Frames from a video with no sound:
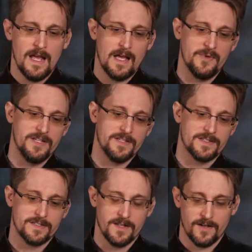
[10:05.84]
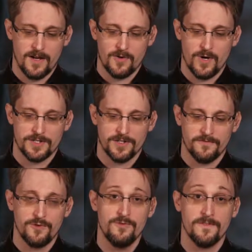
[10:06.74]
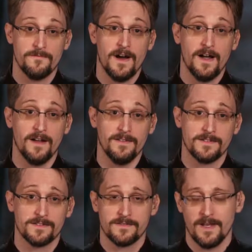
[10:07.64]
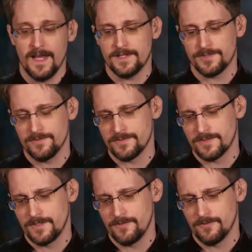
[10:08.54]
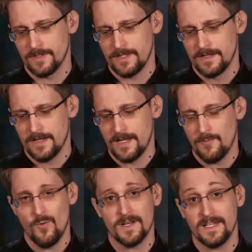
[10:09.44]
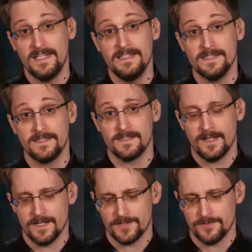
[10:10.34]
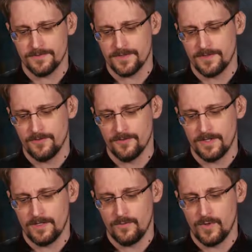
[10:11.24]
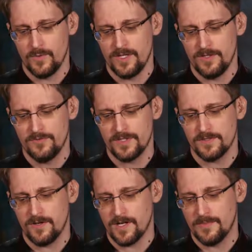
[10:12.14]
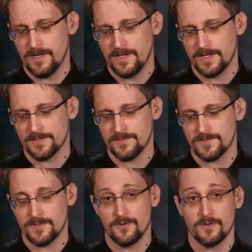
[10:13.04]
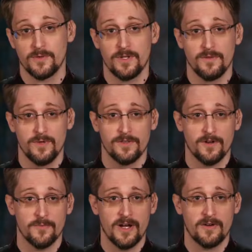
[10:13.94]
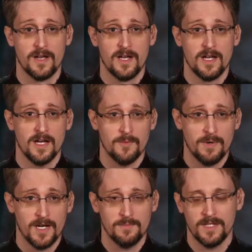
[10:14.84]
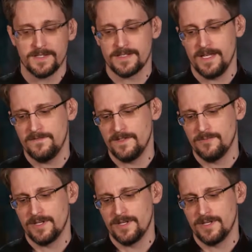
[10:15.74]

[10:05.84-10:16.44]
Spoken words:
I mean, this is a question of who defines national security. What is national security? When we used to talk about national security, we thought about public safety.